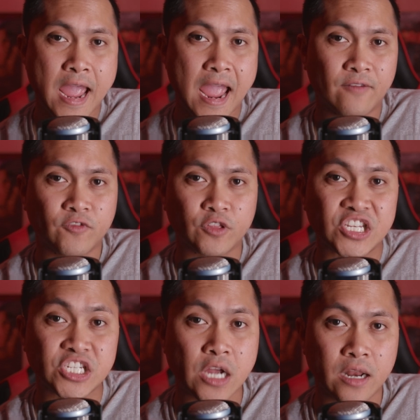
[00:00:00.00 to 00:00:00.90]
And for the
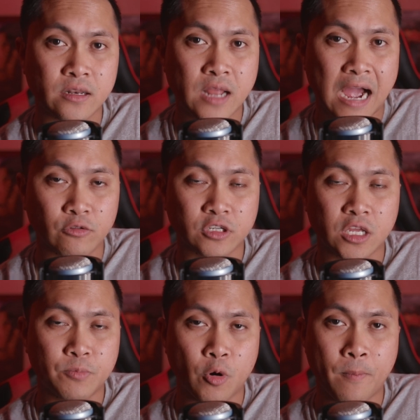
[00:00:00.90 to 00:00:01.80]
son, I was
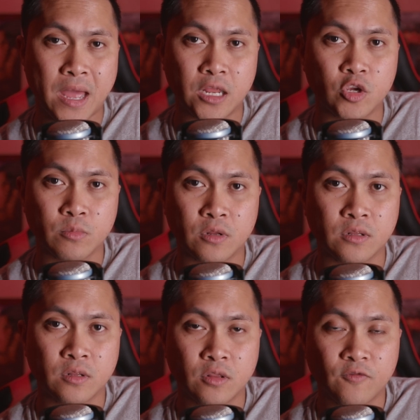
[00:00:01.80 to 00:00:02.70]
gonna put
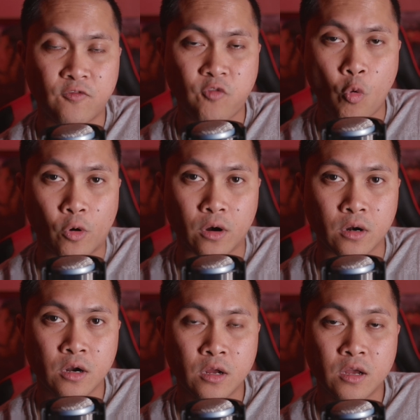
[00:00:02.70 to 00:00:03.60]
Metahuman 4,